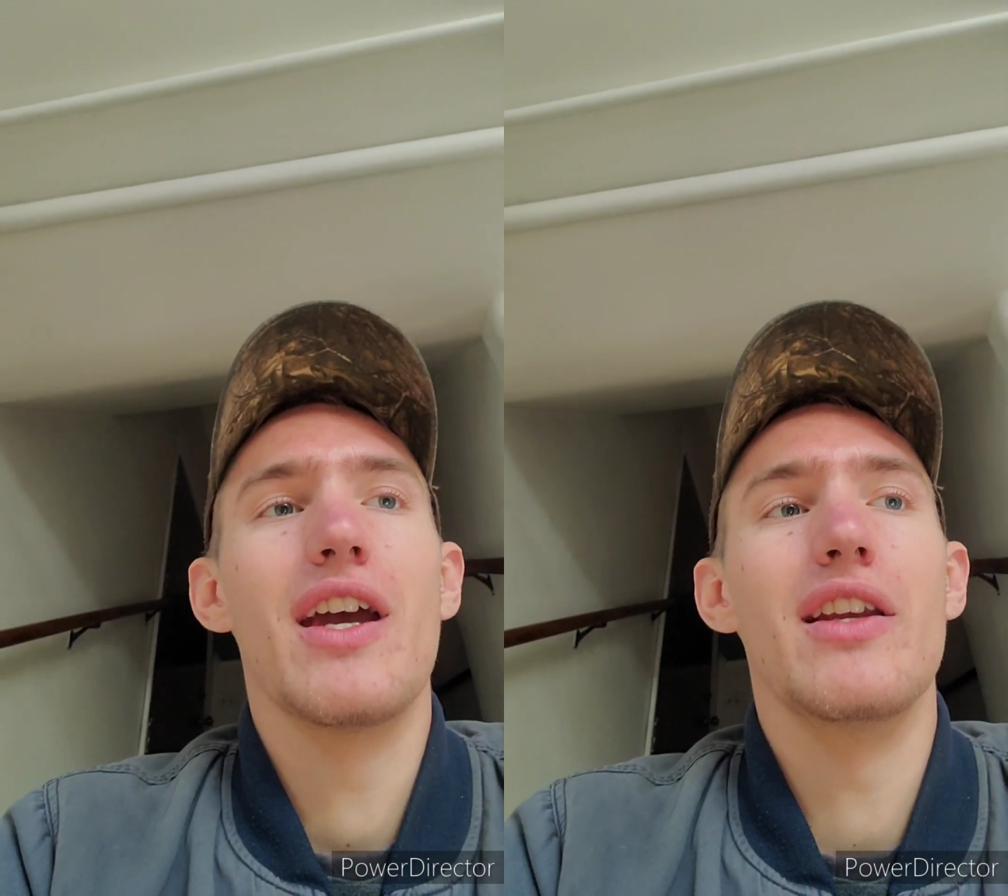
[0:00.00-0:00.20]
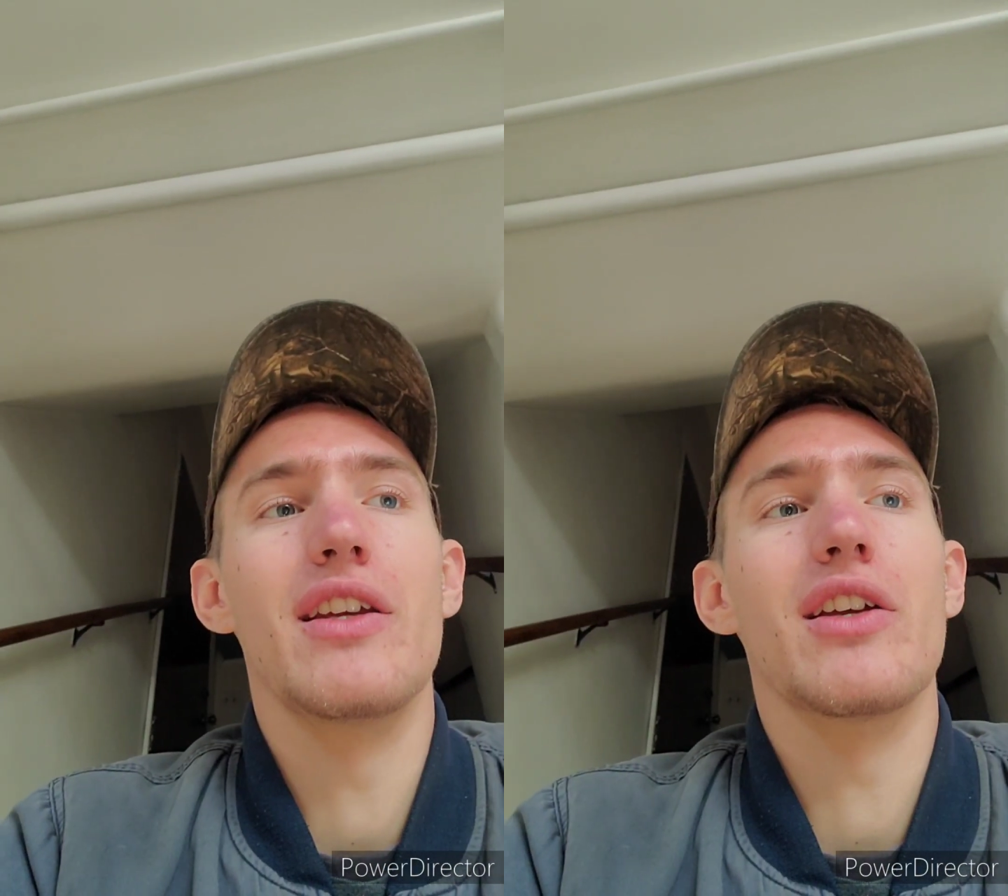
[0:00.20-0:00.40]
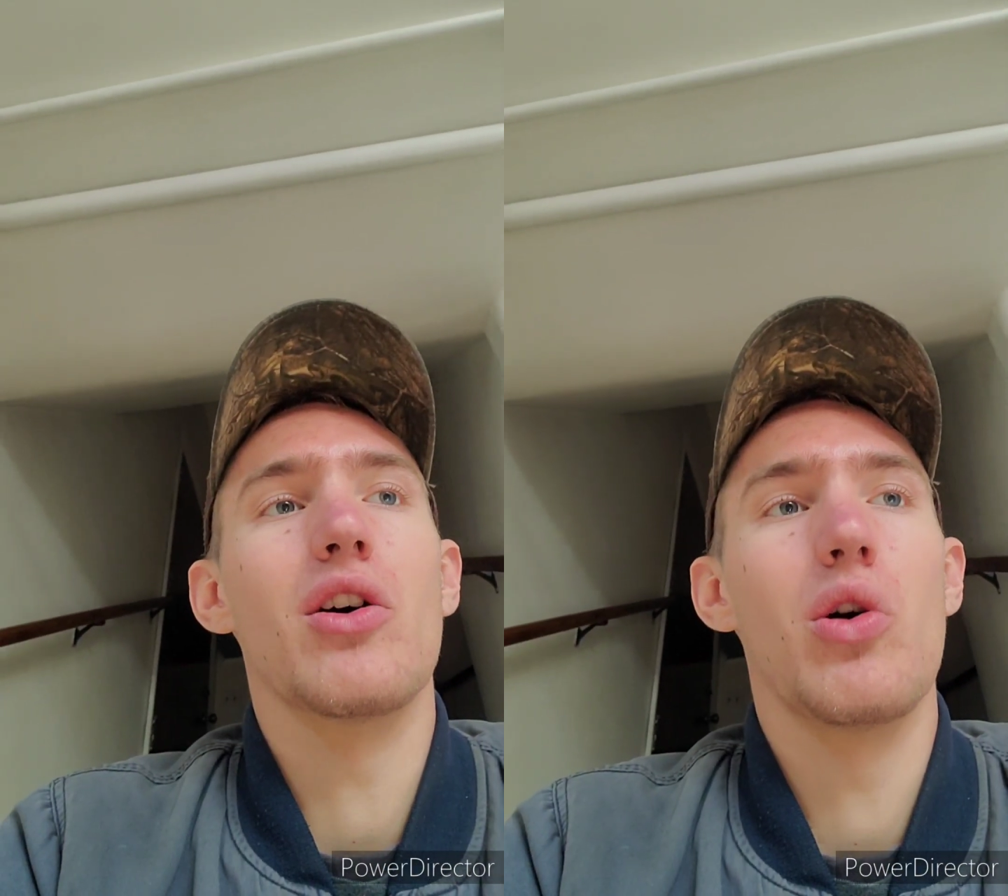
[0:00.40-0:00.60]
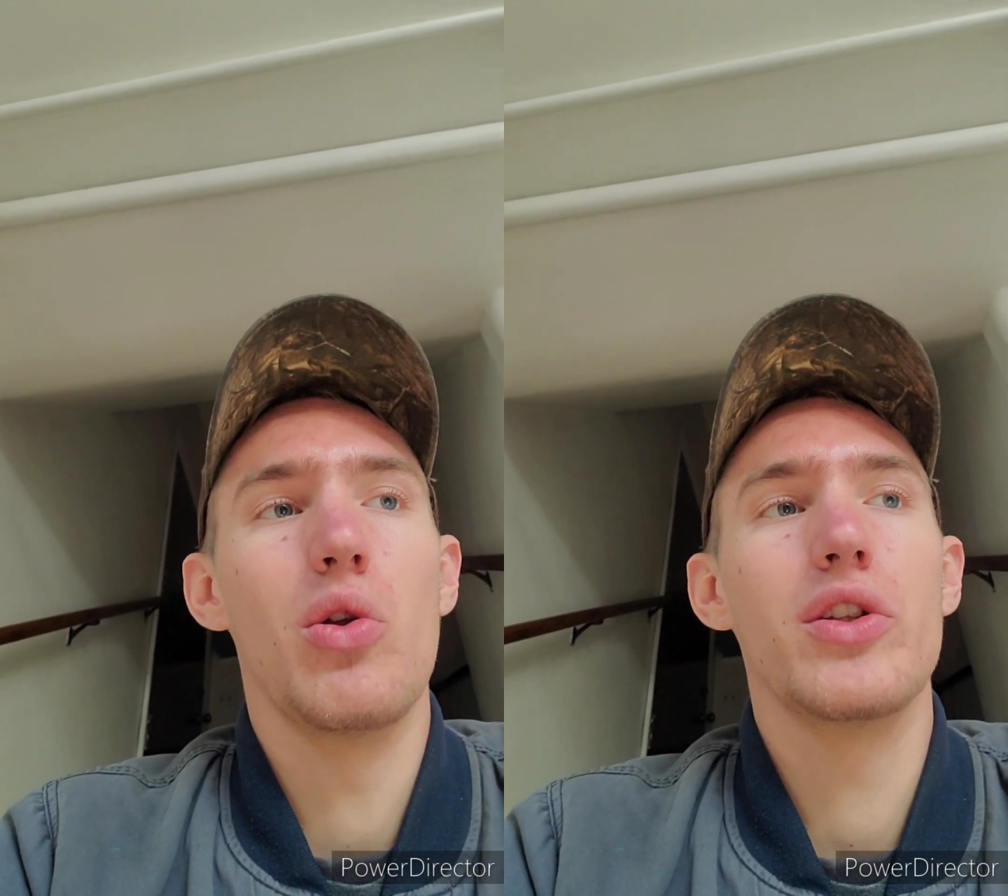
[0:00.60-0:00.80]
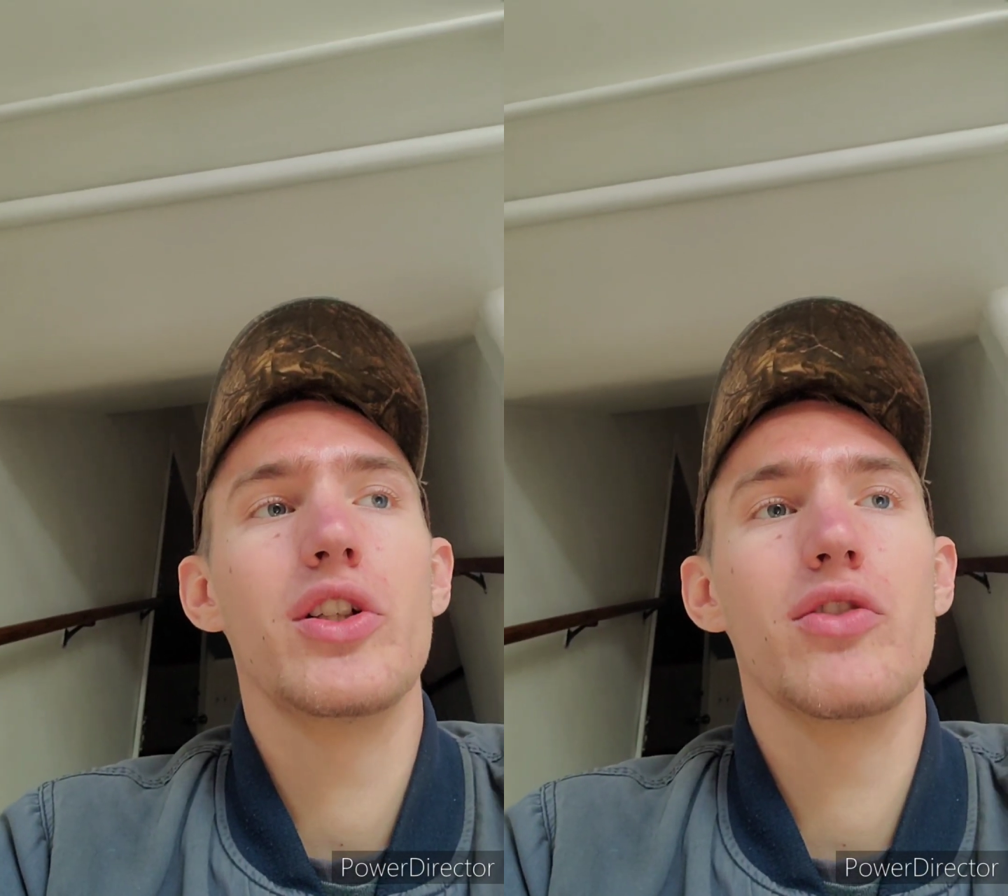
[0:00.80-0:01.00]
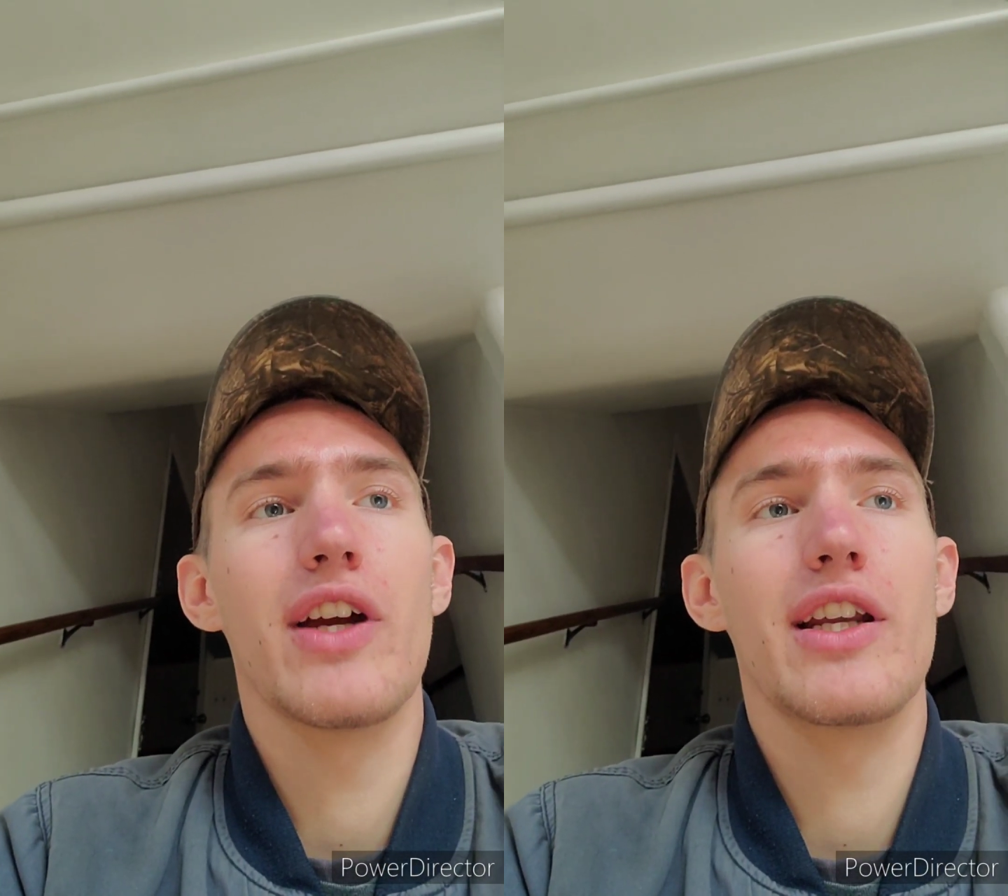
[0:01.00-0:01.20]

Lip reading: and you get a hole in your